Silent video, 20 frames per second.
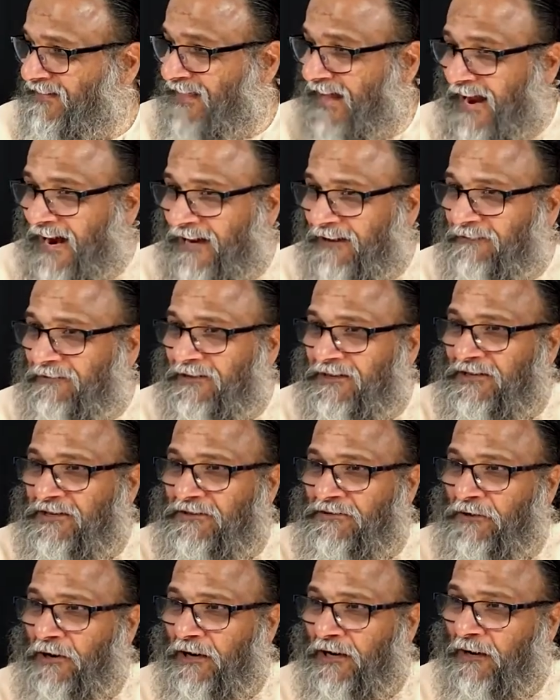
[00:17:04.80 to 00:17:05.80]
That which
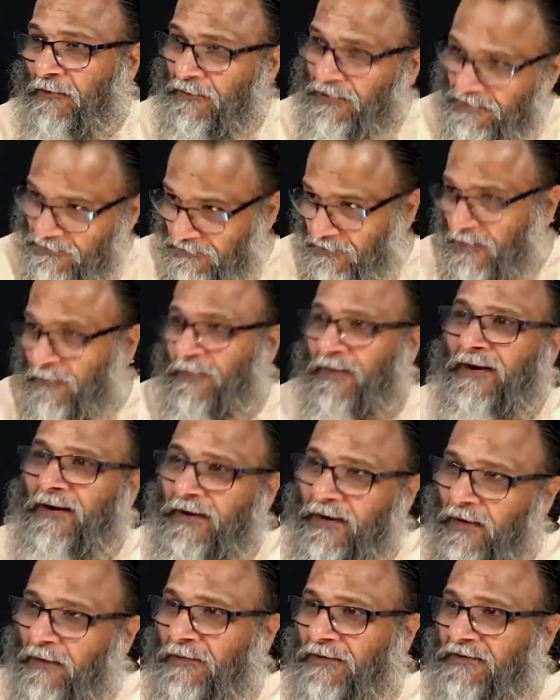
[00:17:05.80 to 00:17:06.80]
is not ours, we have
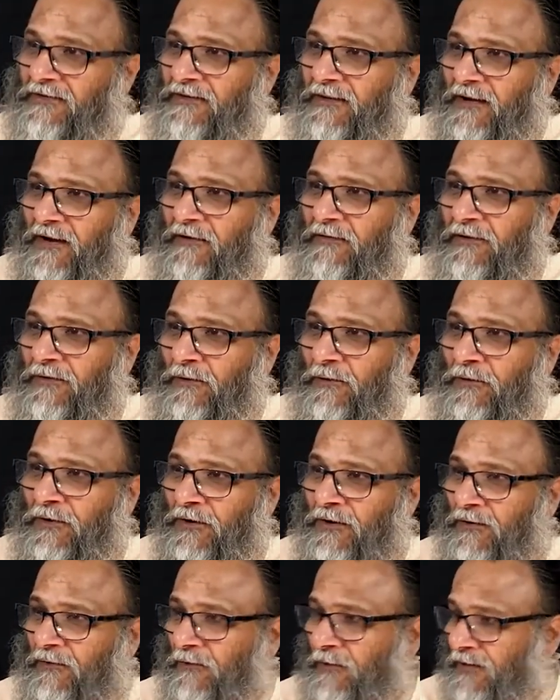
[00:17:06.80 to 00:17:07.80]
made it ours, our own.
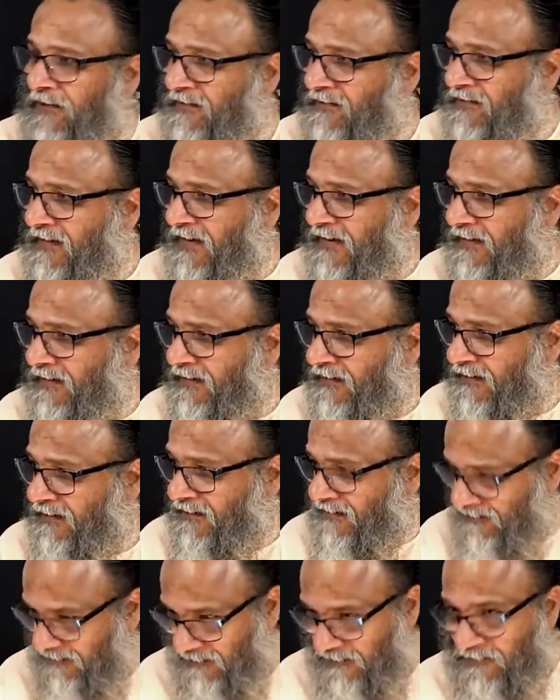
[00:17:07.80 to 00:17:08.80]
What is that?
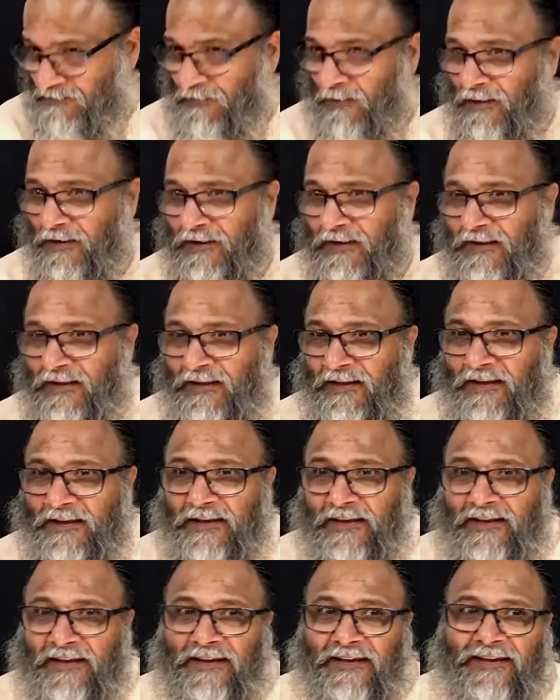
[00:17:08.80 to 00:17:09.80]
This body?
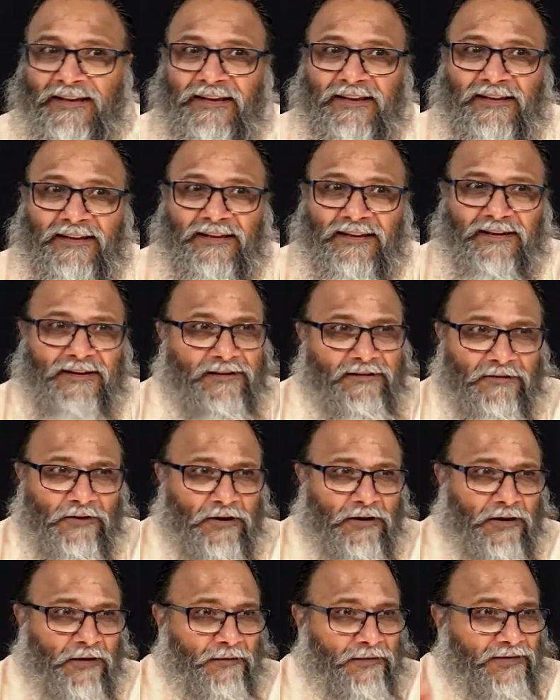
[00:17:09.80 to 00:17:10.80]
It is
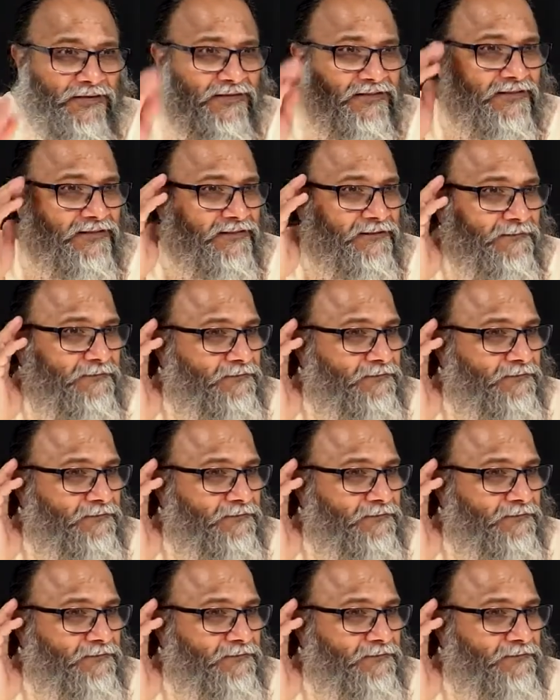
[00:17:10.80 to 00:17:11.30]
not ours.